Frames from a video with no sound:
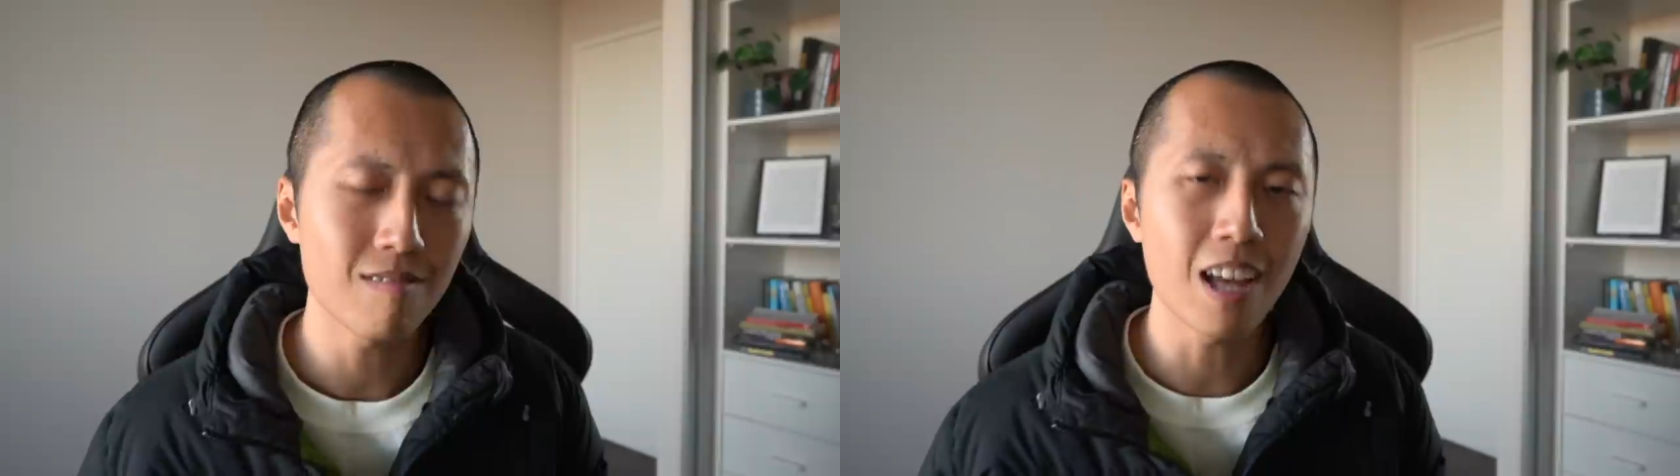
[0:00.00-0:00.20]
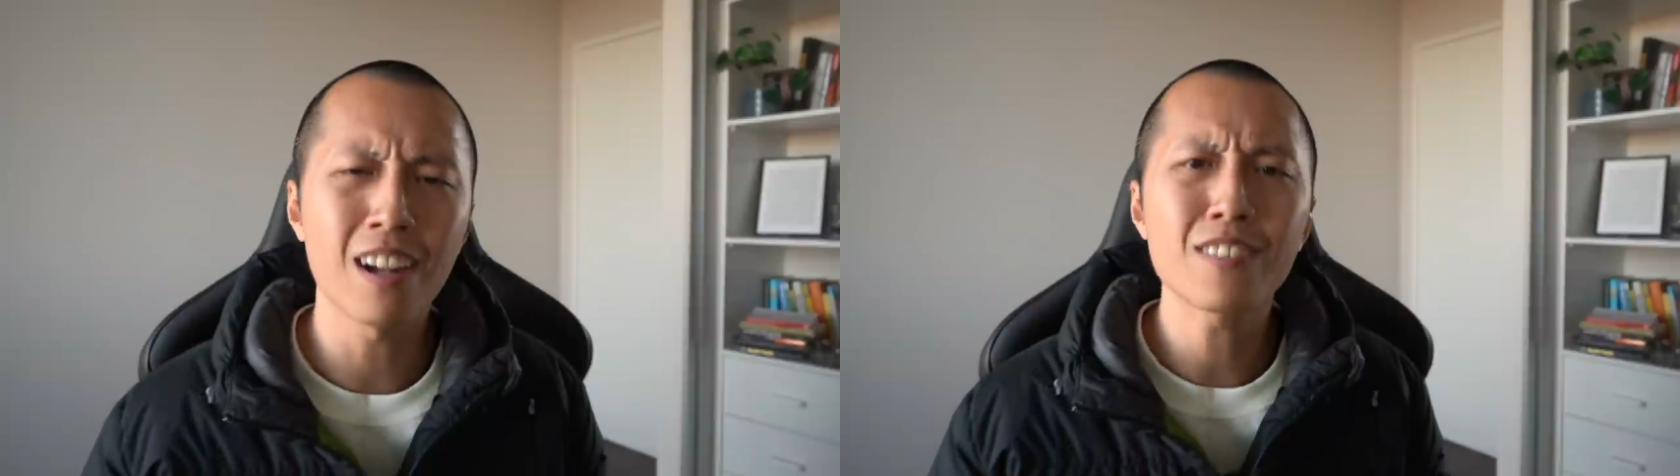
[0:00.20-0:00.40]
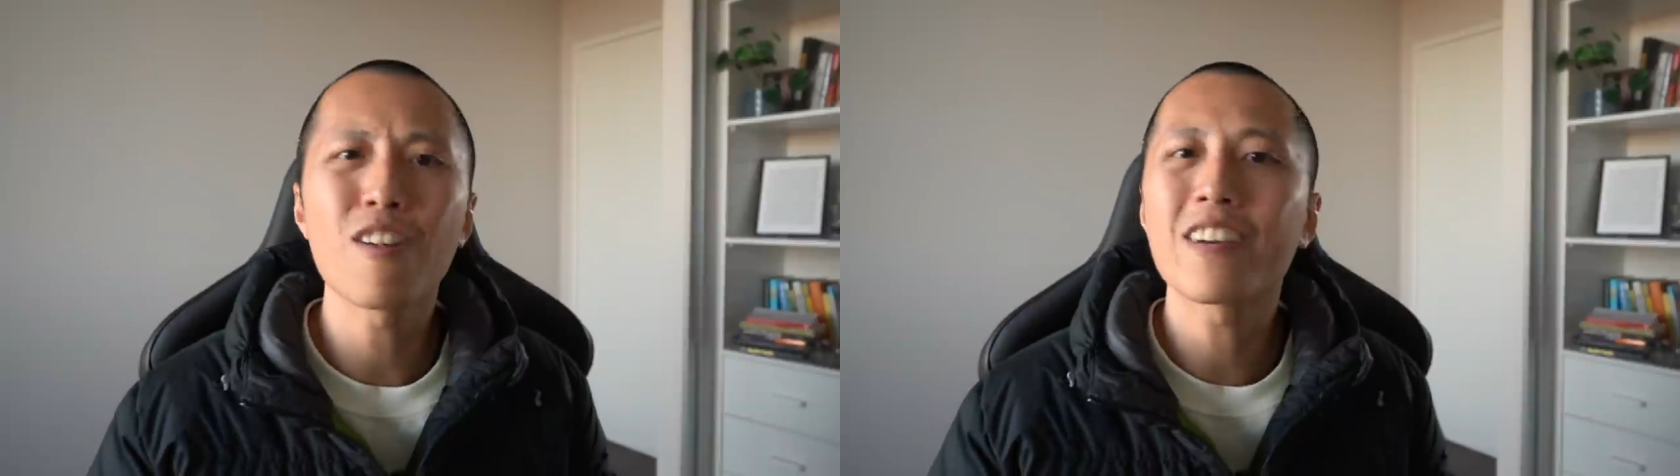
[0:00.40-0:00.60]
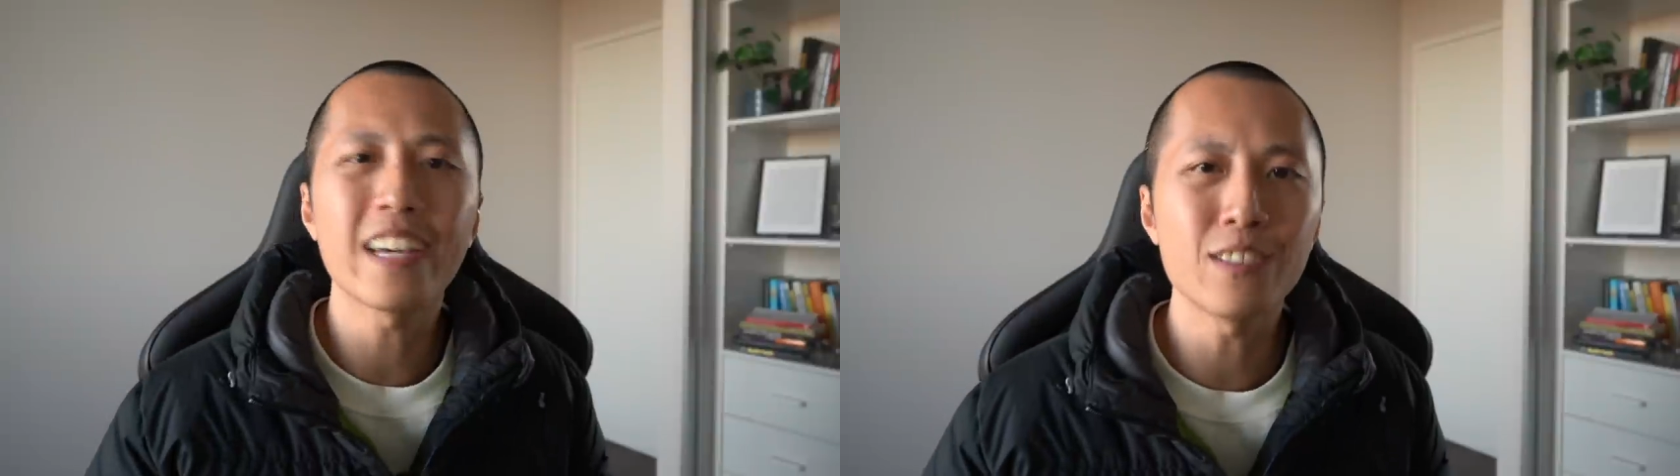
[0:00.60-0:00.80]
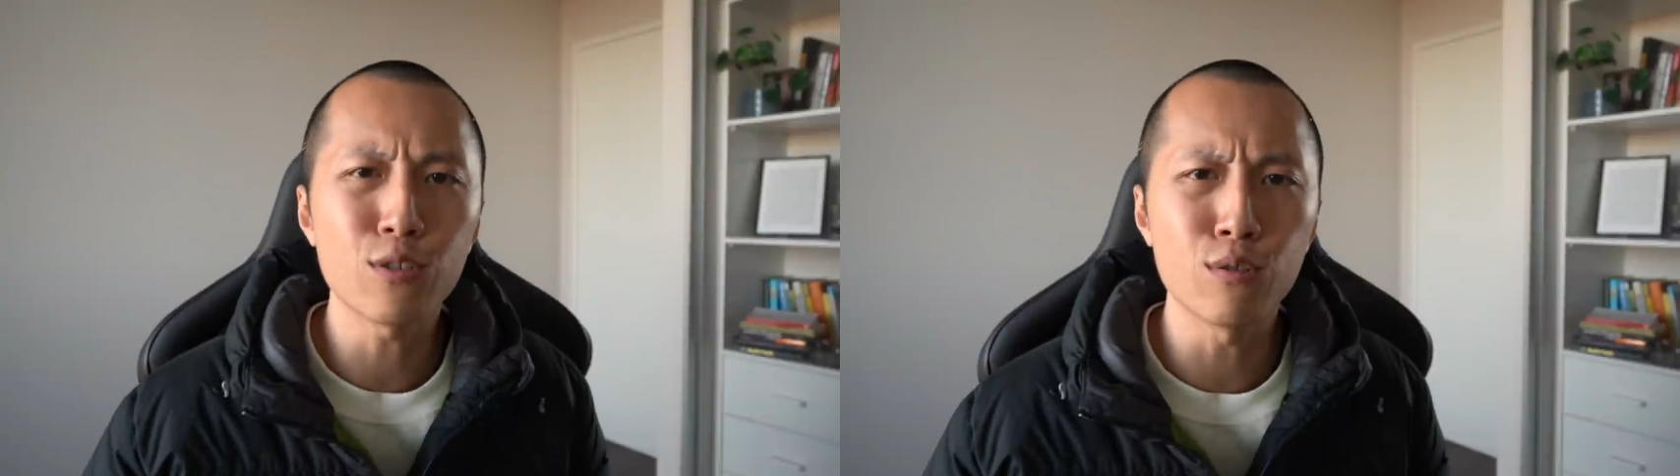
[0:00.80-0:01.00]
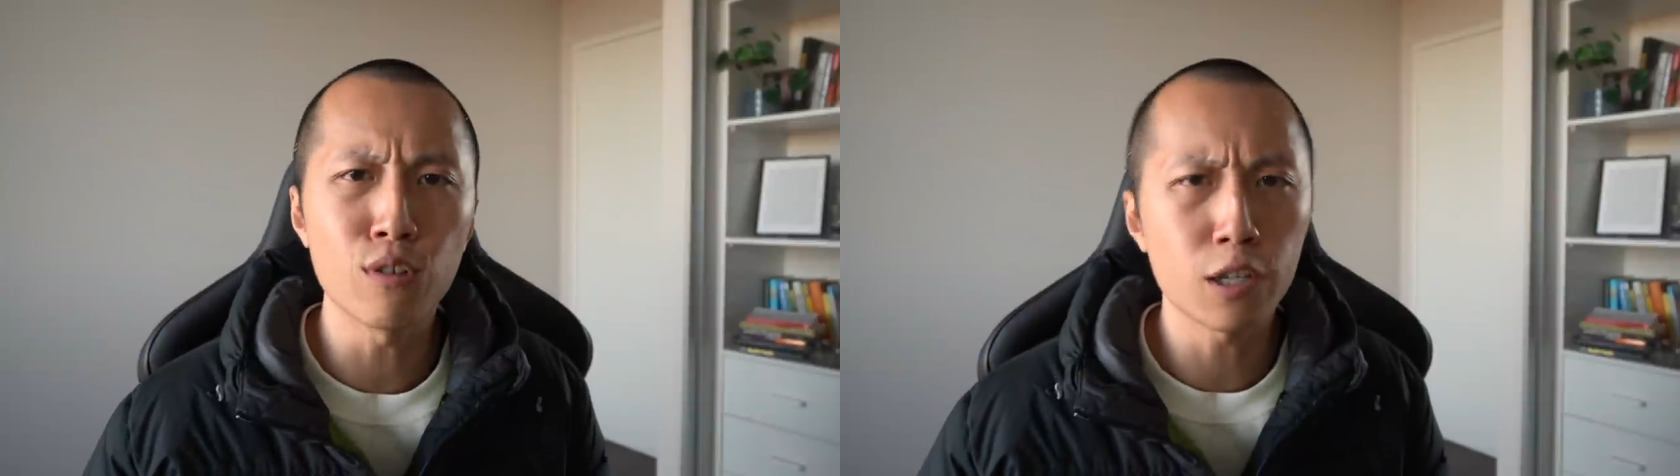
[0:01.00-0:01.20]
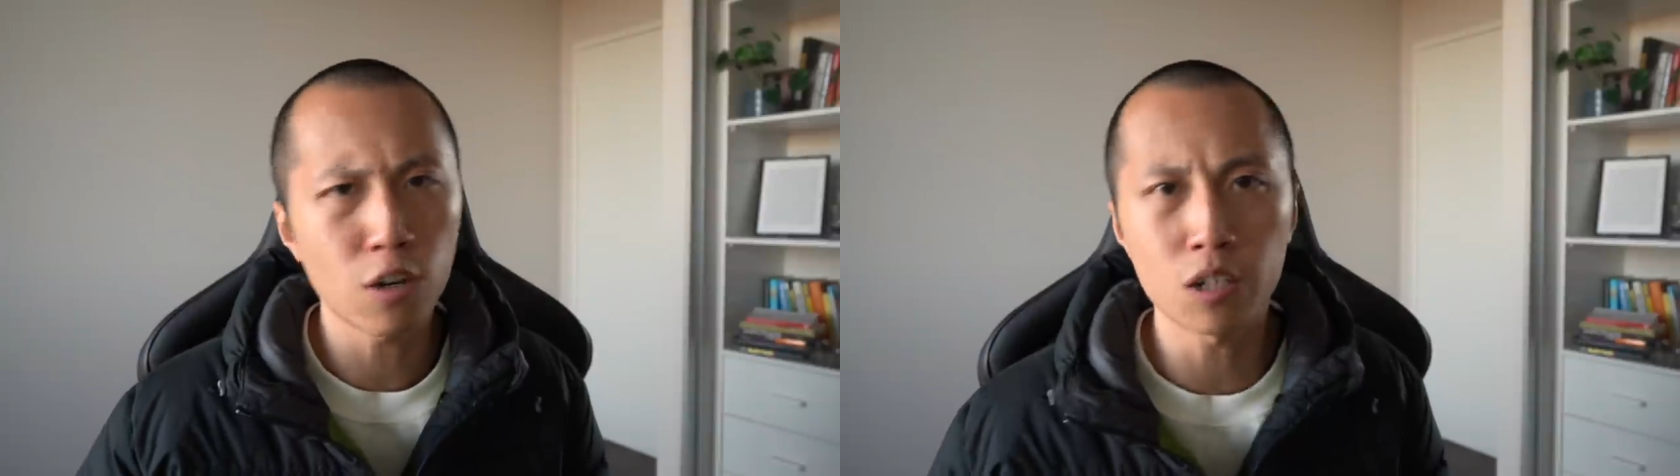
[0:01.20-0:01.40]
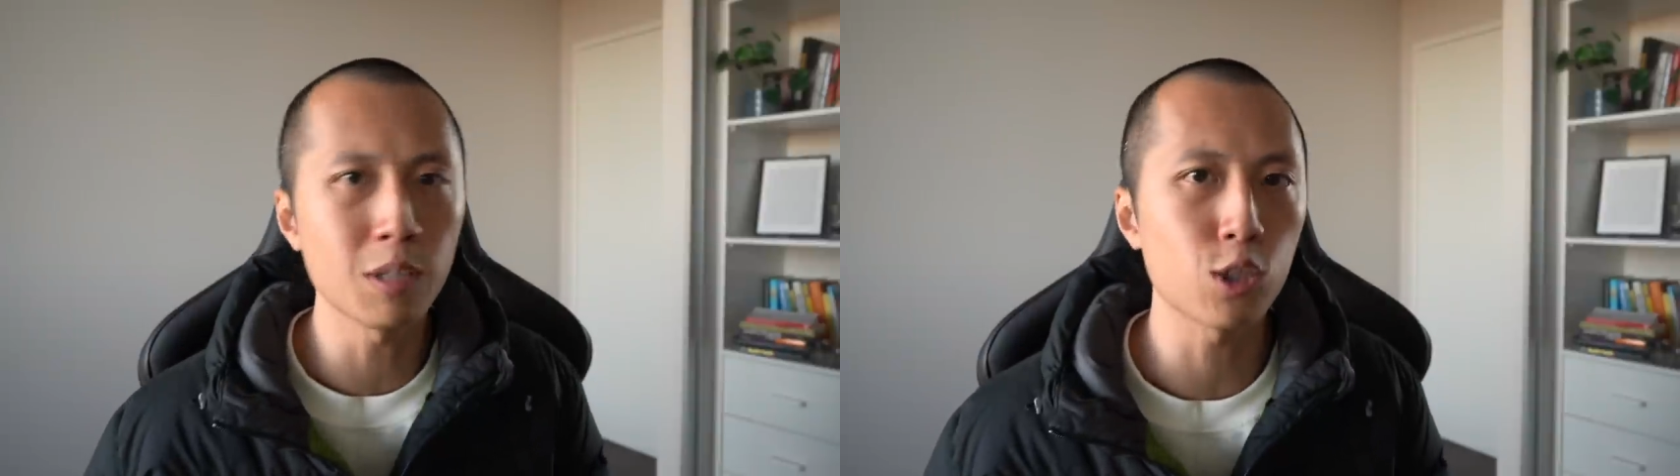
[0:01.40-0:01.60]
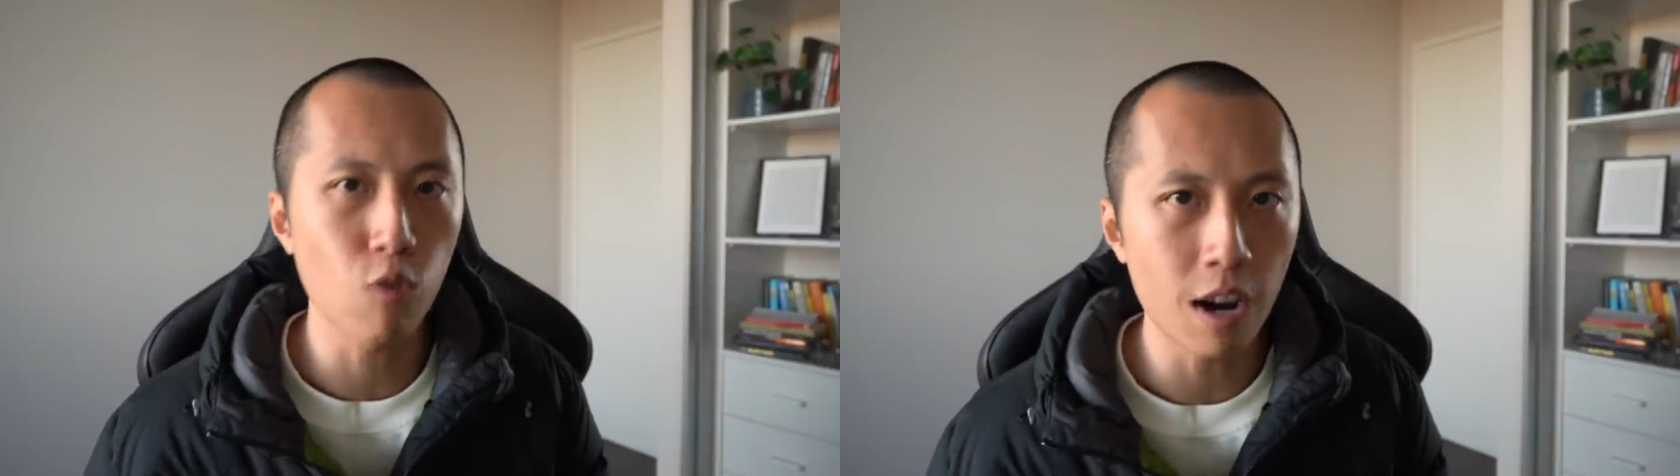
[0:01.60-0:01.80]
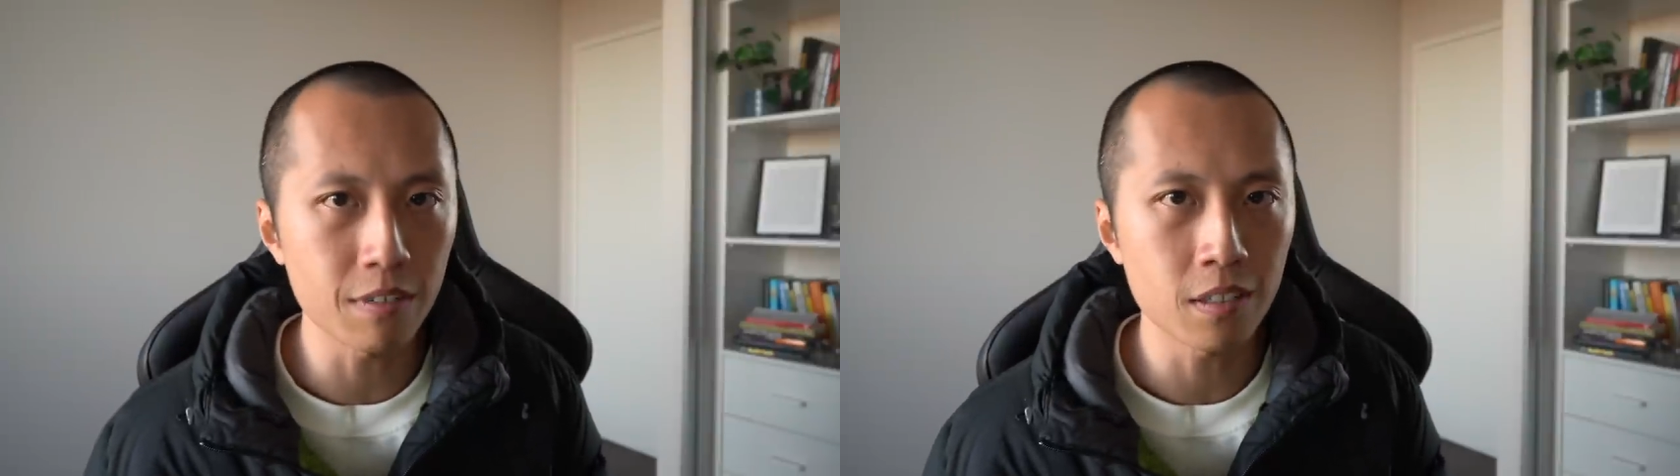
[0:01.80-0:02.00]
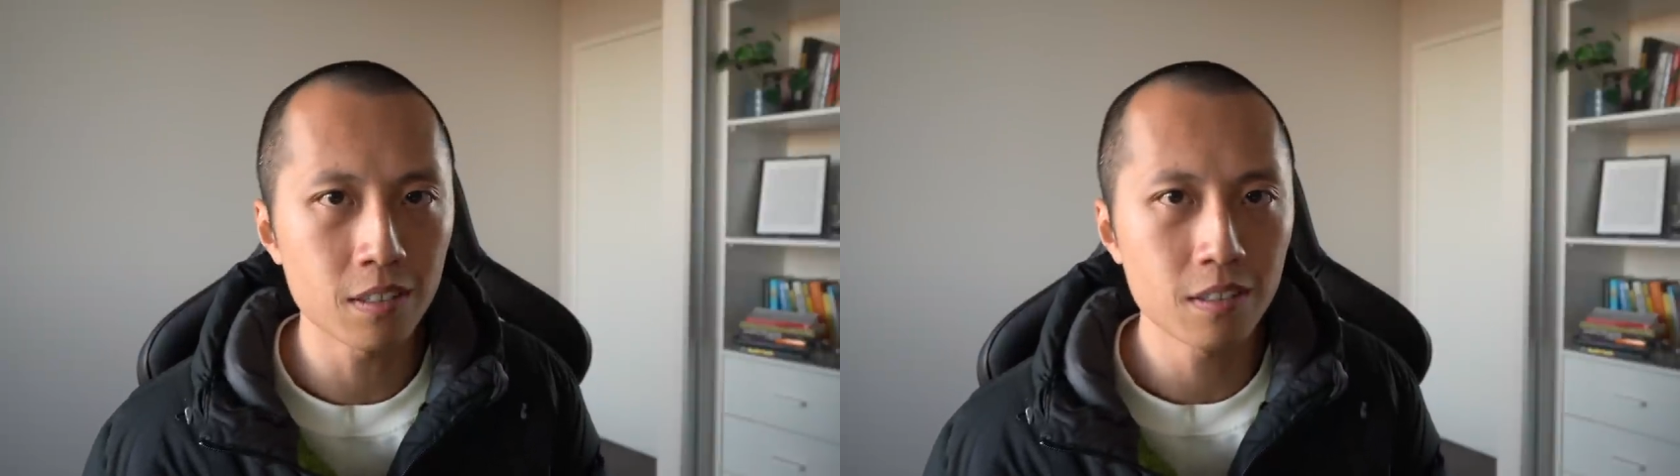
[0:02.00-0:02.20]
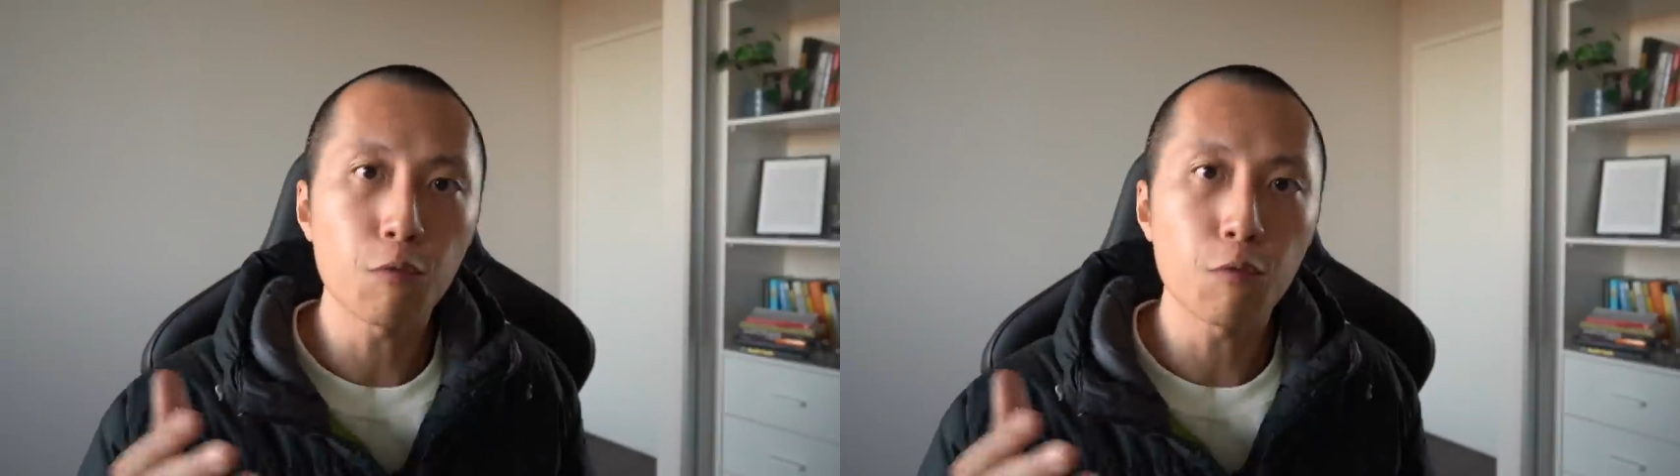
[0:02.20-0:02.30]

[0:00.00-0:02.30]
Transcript: And let's not get into autonomous driving.